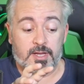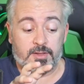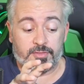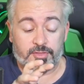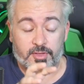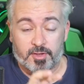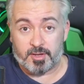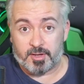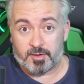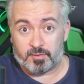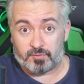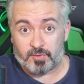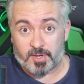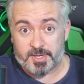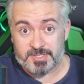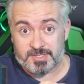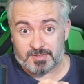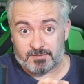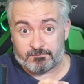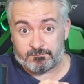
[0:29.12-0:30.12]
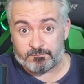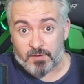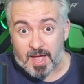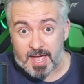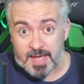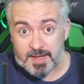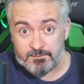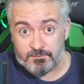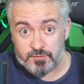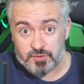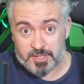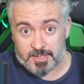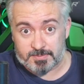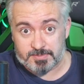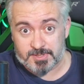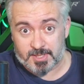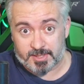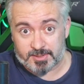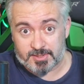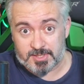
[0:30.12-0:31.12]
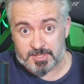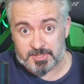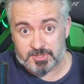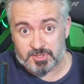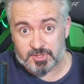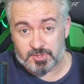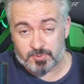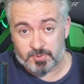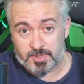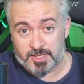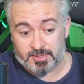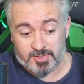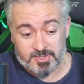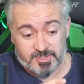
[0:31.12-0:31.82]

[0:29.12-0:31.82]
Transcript: The Ryzen 5 chips, like these two here,